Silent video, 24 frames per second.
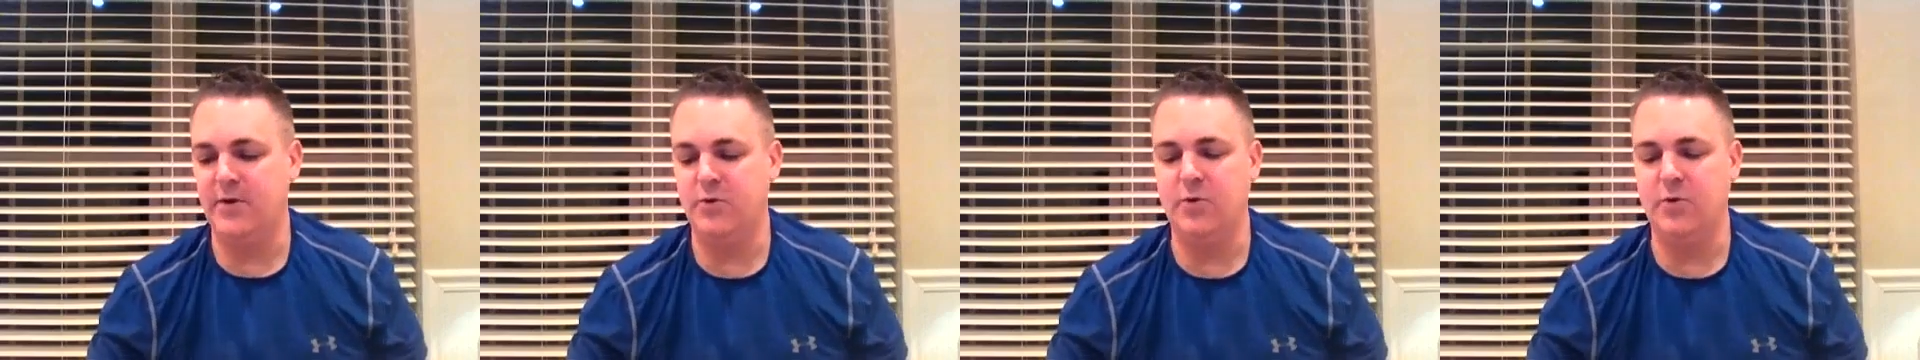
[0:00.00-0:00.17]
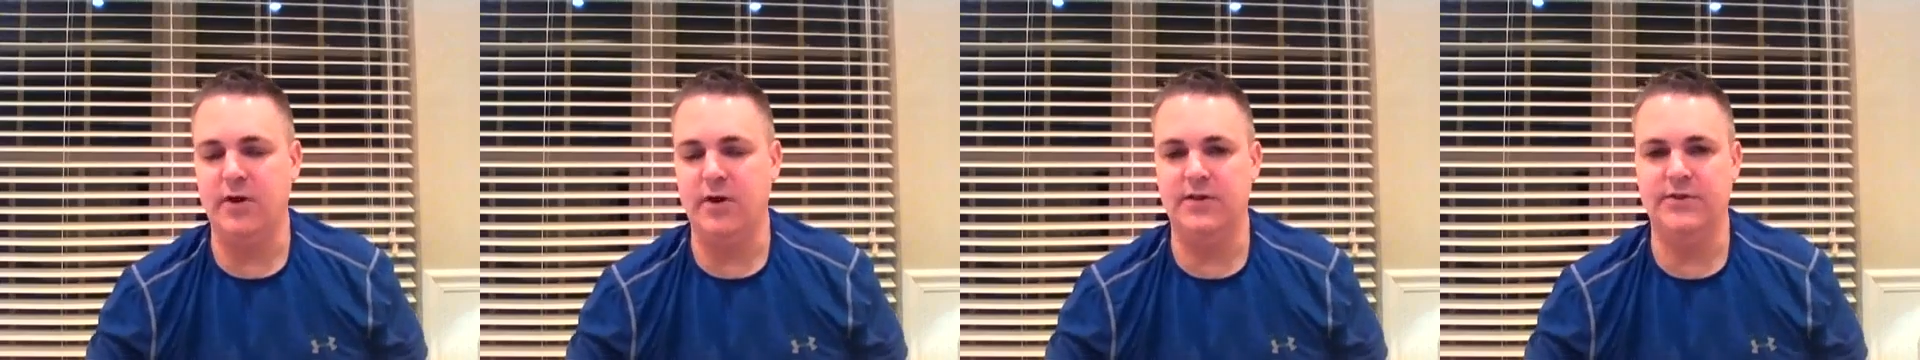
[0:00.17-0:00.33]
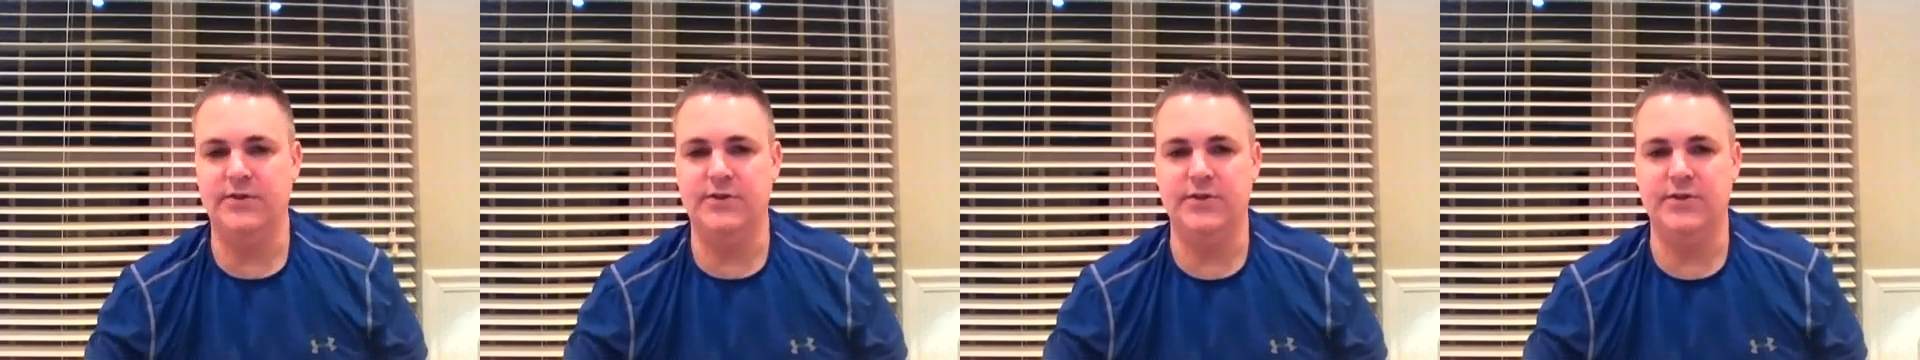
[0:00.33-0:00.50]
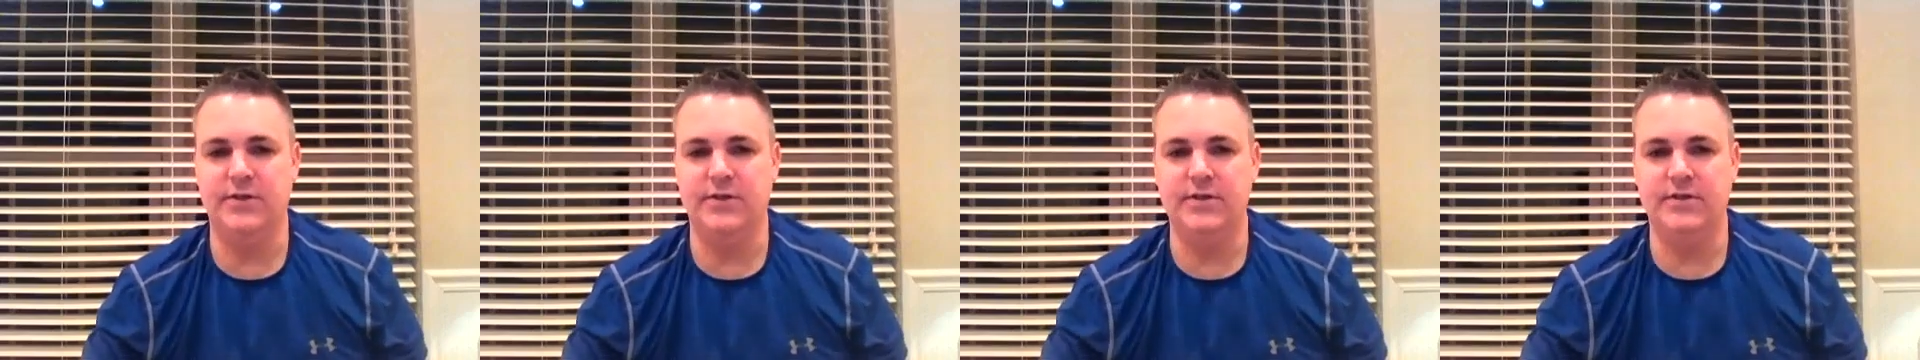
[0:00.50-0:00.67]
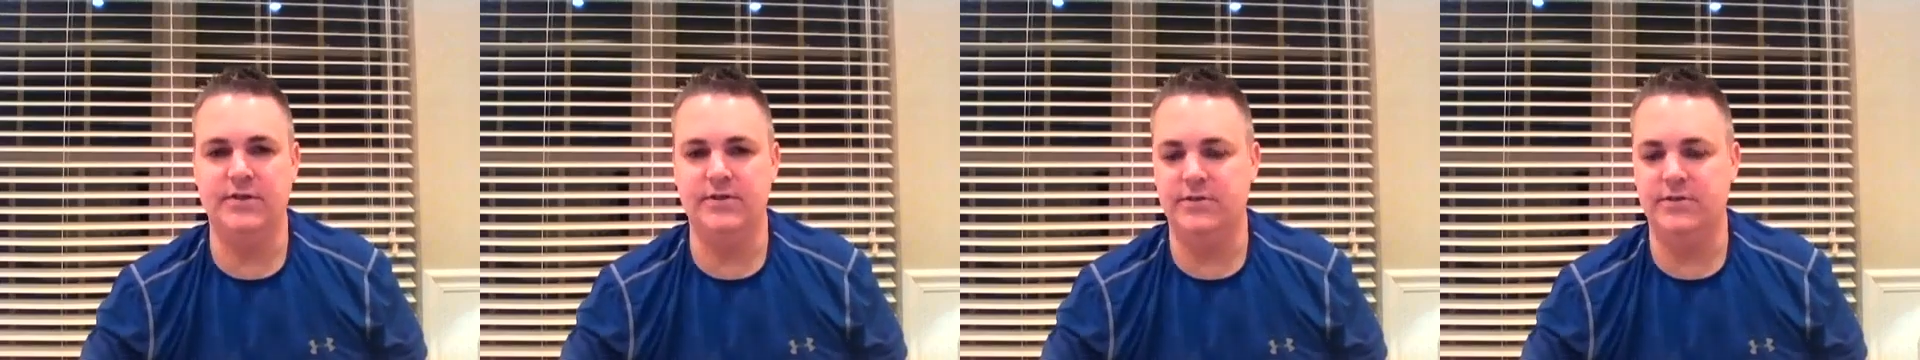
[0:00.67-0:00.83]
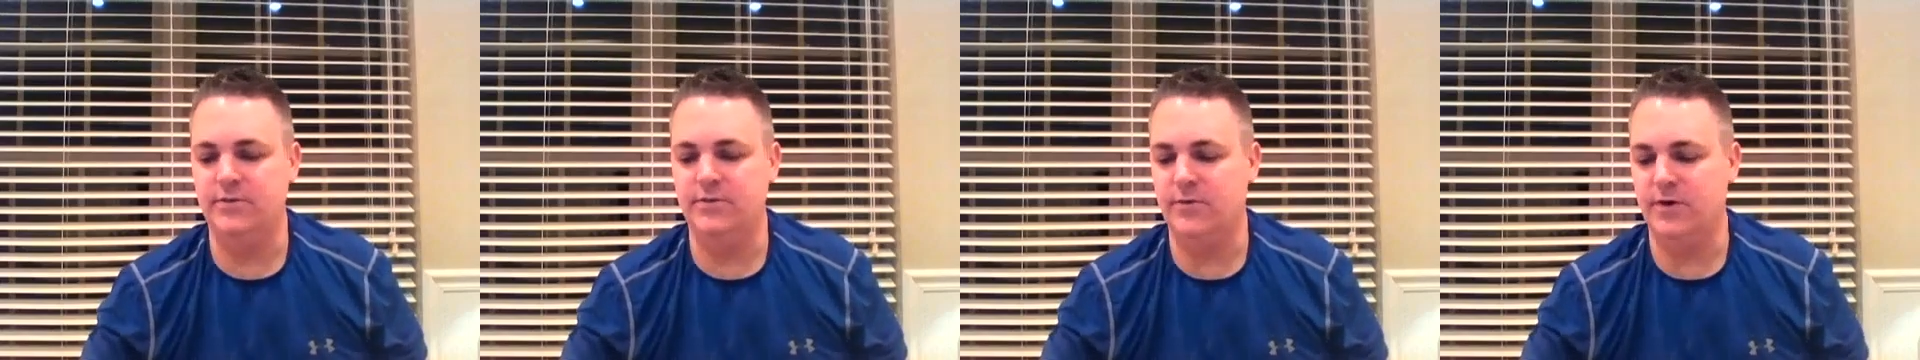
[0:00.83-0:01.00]

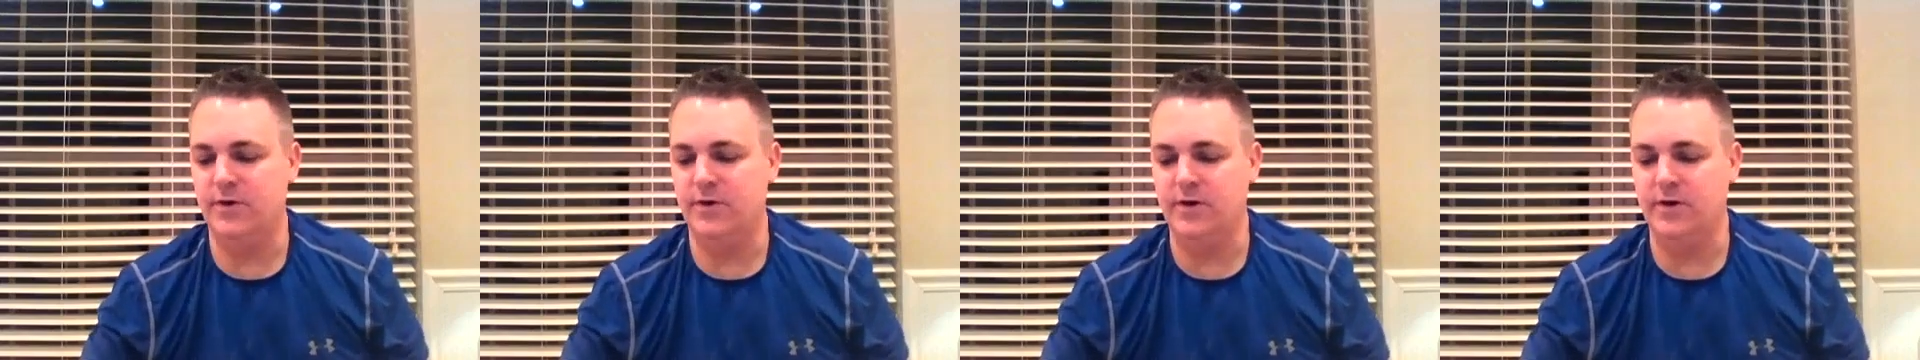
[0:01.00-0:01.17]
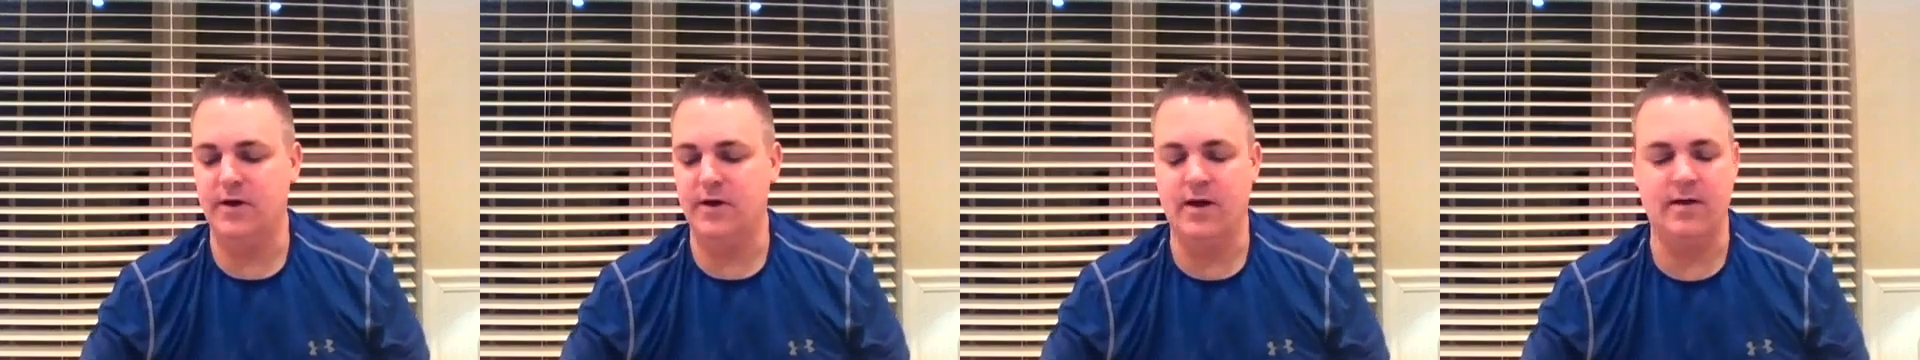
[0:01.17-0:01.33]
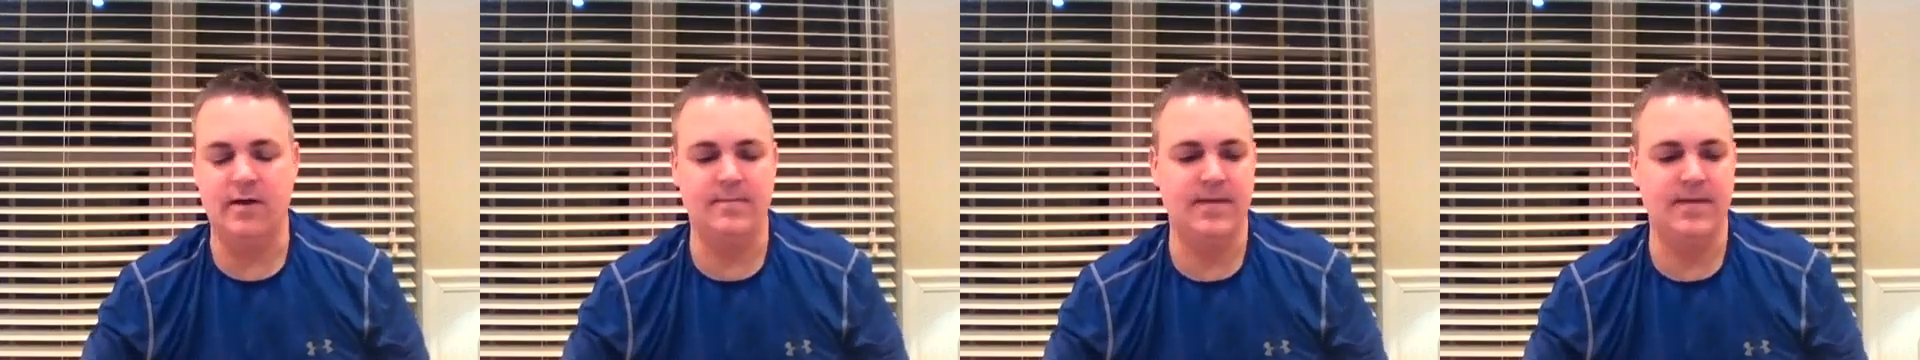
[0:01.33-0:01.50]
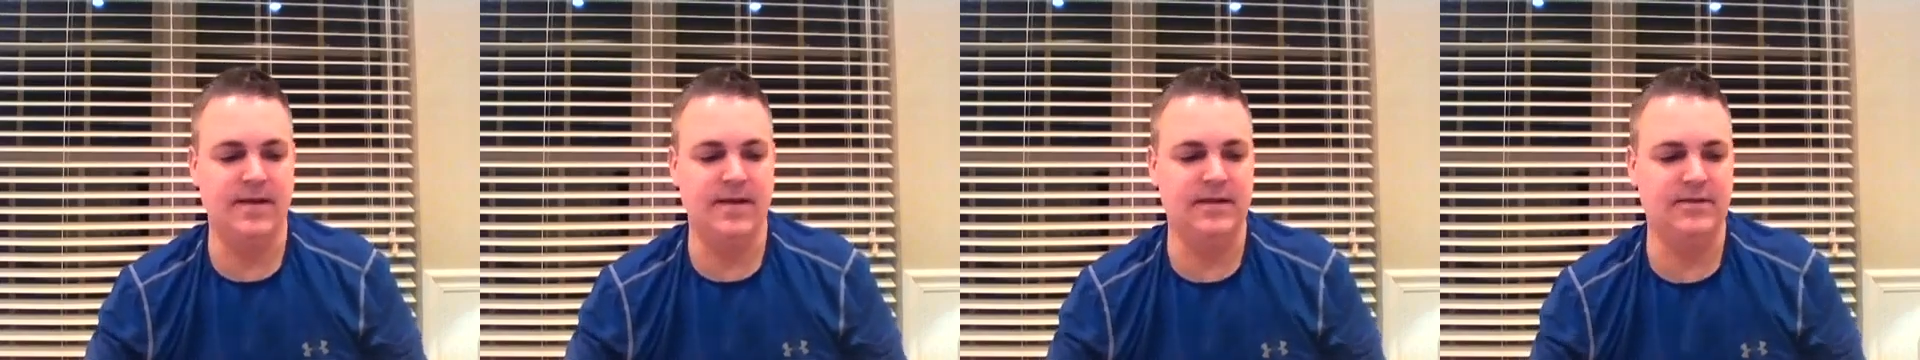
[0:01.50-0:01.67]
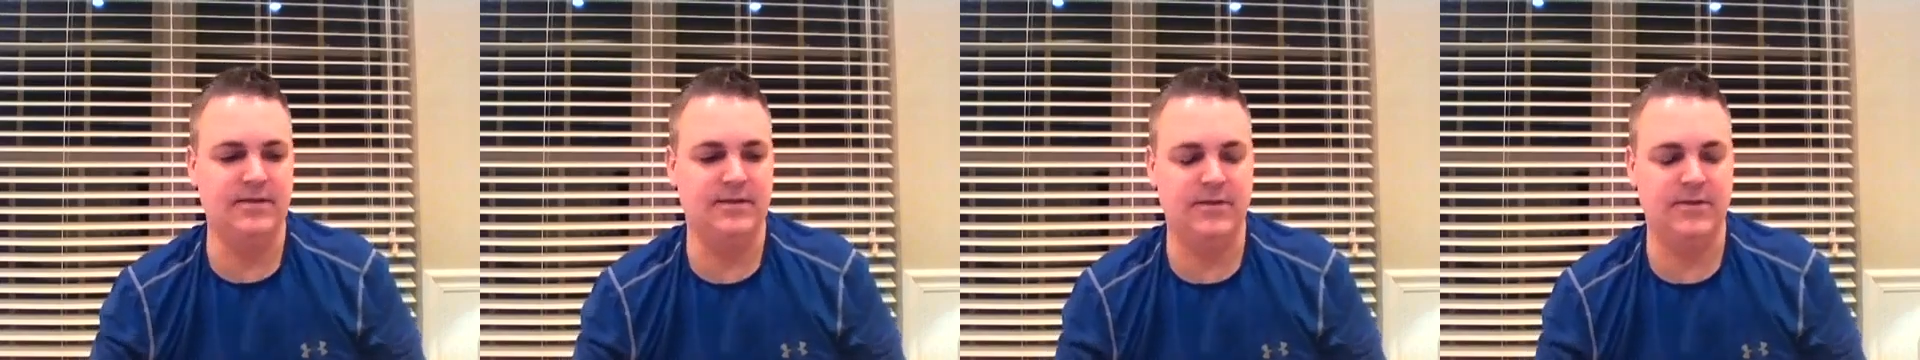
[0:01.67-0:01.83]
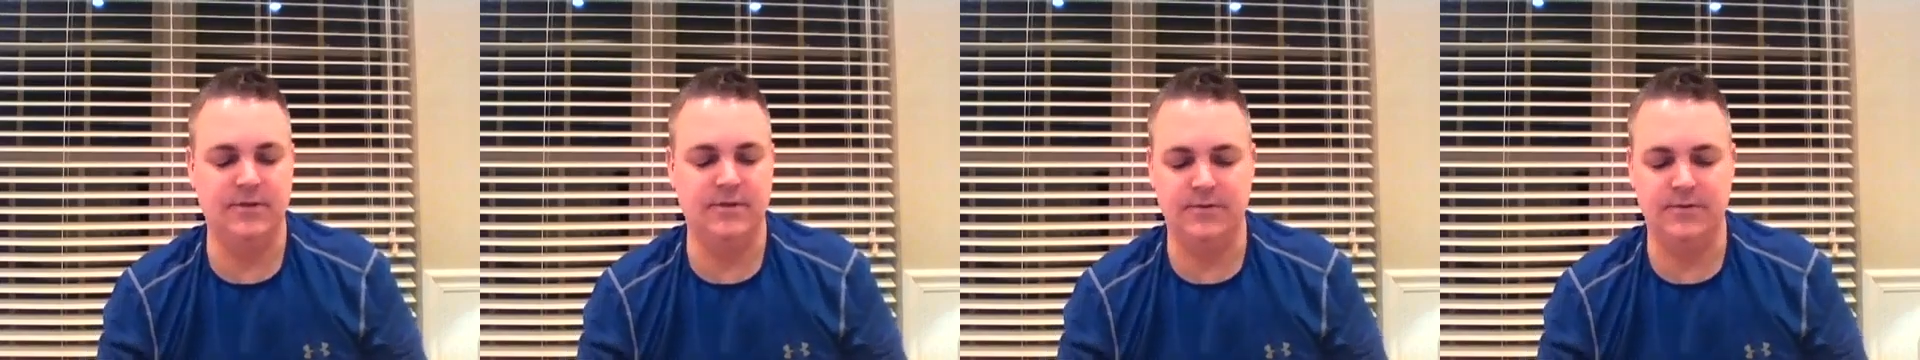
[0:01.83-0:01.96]
questions or comments,